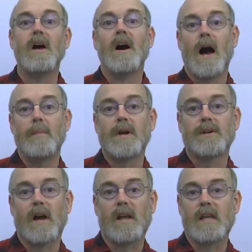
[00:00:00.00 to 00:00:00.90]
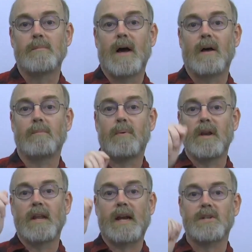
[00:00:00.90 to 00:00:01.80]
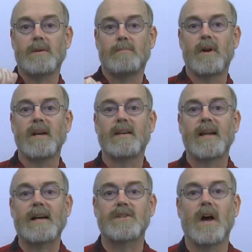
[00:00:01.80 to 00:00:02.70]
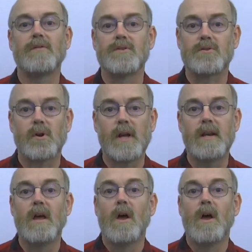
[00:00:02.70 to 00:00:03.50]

I'm here talking about putting text on the screen